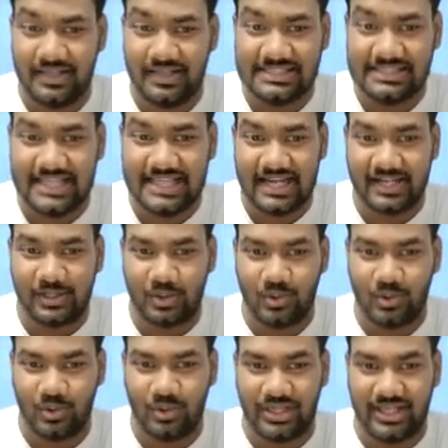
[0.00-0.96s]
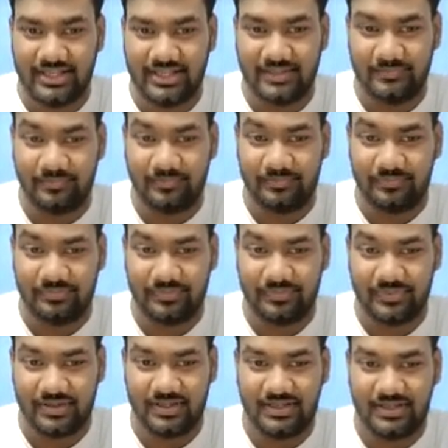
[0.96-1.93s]
Is that okay?
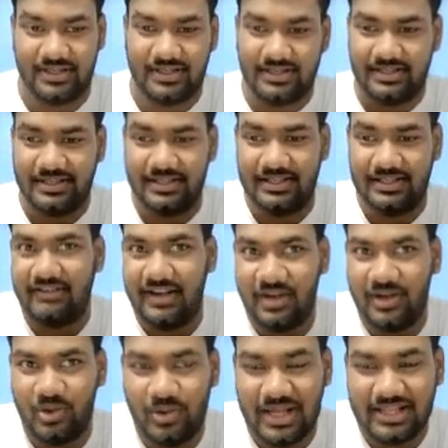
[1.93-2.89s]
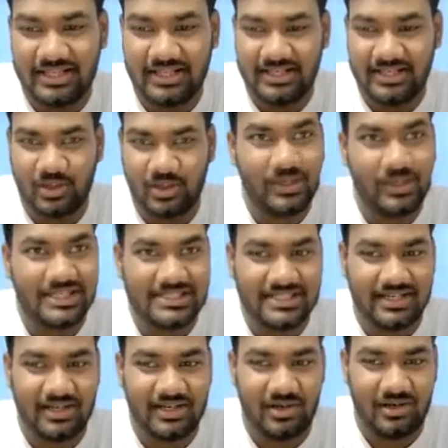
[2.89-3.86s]
The one who had the
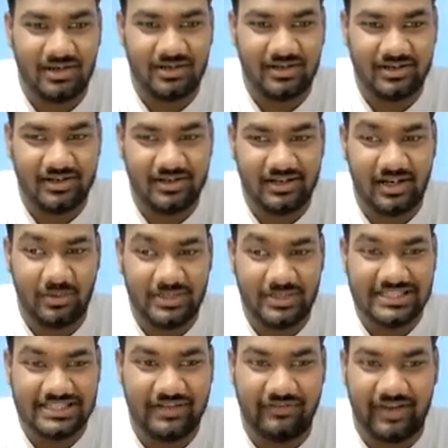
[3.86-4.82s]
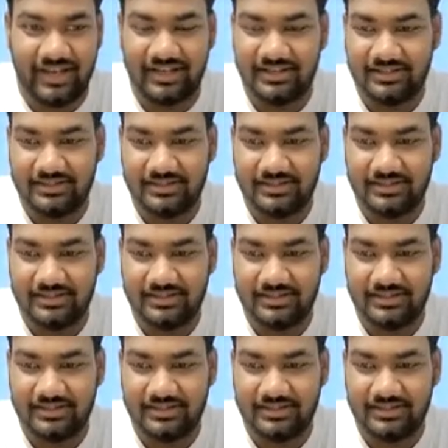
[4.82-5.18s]
question on how it's defined.